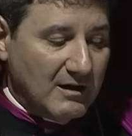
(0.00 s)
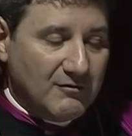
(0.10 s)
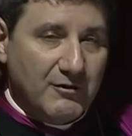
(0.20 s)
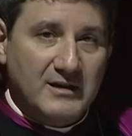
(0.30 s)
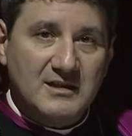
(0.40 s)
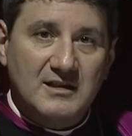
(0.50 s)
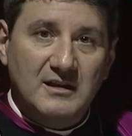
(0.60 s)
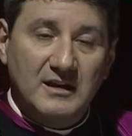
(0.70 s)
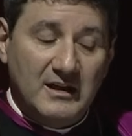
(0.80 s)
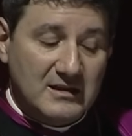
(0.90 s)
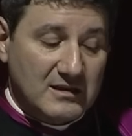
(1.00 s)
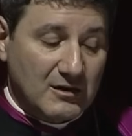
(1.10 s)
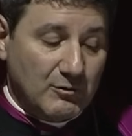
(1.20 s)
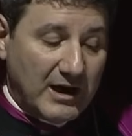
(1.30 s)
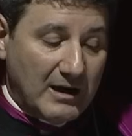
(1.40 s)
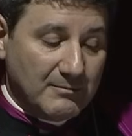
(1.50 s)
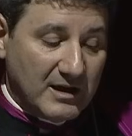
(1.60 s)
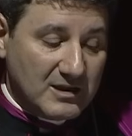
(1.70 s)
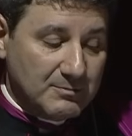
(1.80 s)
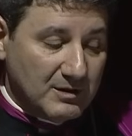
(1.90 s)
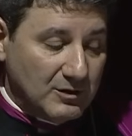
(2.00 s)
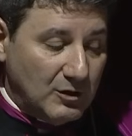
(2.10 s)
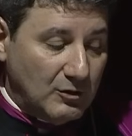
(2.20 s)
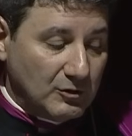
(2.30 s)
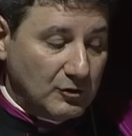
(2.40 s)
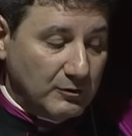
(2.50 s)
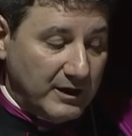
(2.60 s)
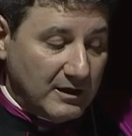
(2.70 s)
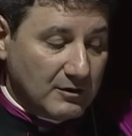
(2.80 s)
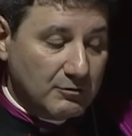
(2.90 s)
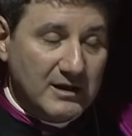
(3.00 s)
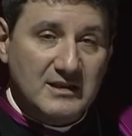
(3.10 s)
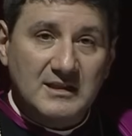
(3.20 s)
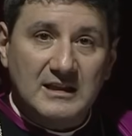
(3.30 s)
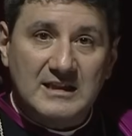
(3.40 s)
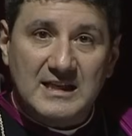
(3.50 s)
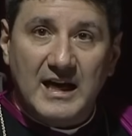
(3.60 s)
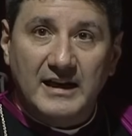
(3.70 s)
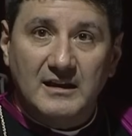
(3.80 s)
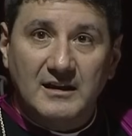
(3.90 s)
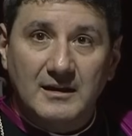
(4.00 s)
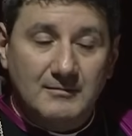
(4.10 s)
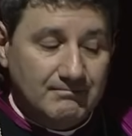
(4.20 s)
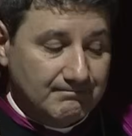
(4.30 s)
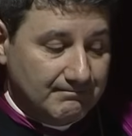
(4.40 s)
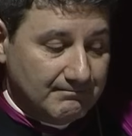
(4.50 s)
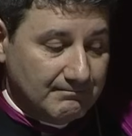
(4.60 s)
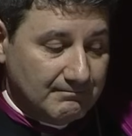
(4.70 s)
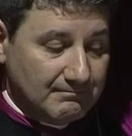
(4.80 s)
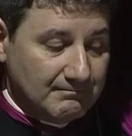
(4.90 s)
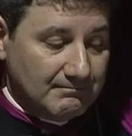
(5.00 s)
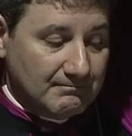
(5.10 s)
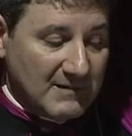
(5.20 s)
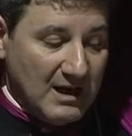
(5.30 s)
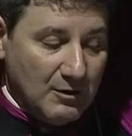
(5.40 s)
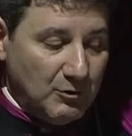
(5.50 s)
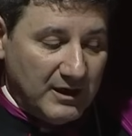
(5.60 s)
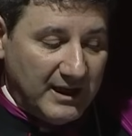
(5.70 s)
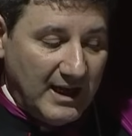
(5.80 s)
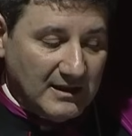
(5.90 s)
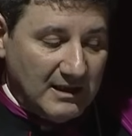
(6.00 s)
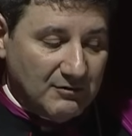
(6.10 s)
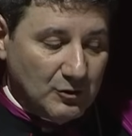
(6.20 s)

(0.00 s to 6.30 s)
For instance, Instagram has been known to increase anxiety. One can't even